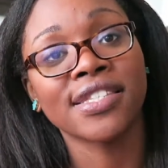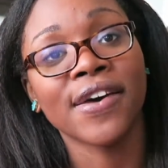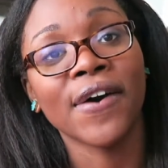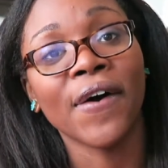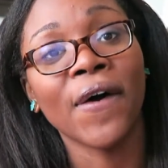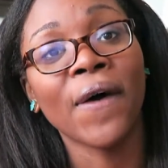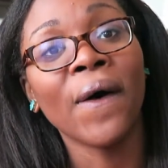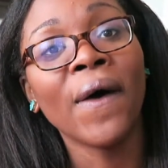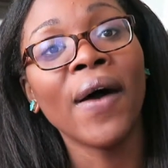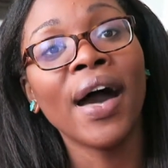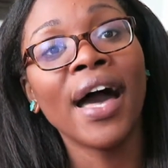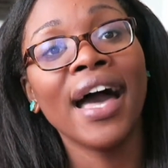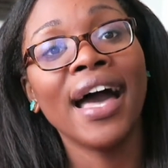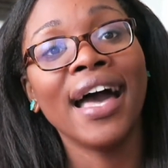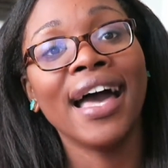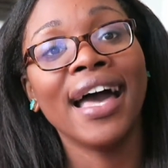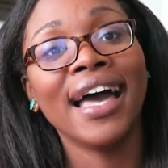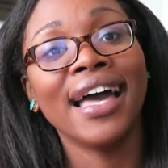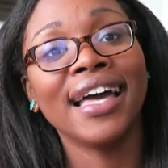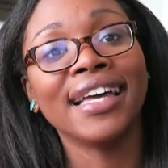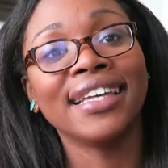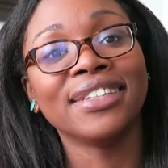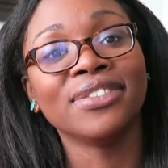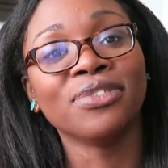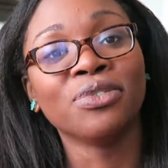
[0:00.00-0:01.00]
So
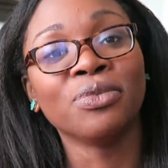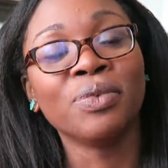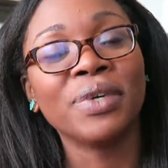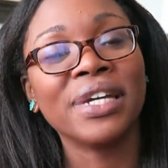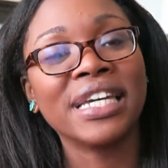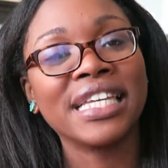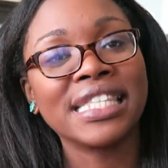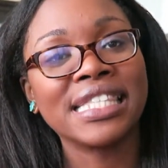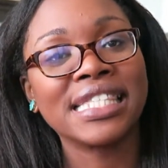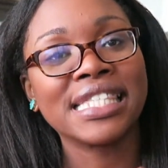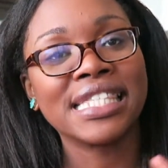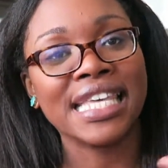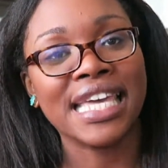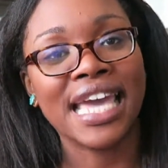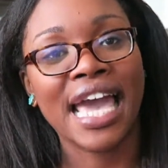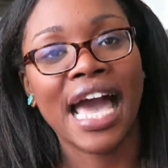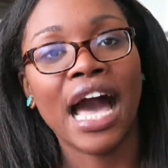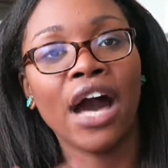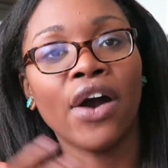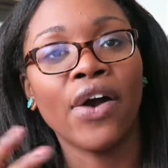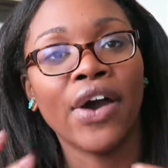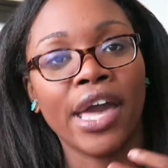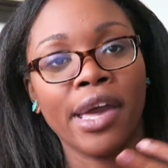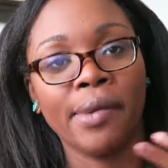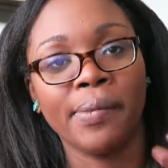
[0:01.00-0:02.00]
we can see
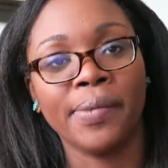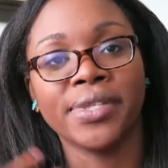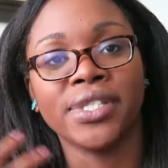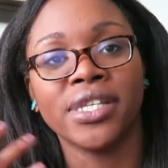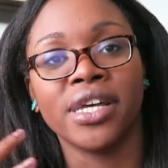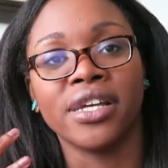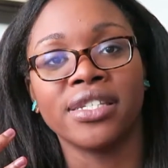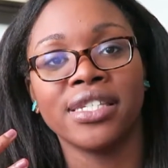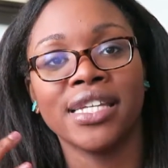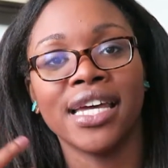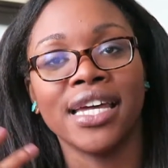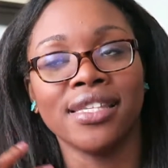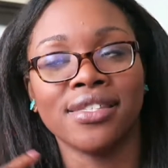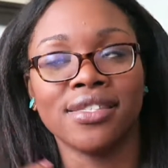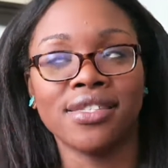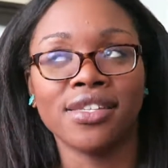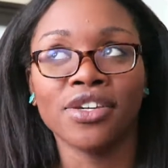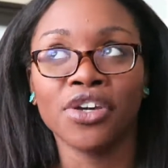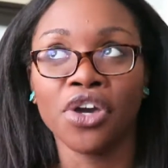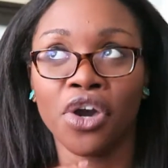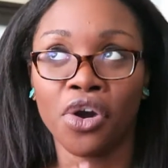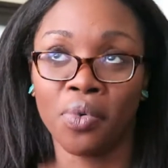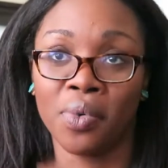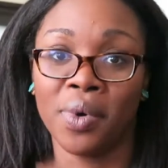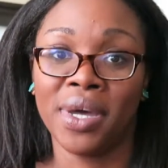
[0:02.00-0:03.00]
how Amazon tends to
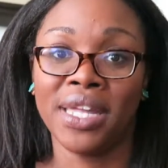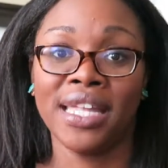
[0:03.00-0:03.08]
go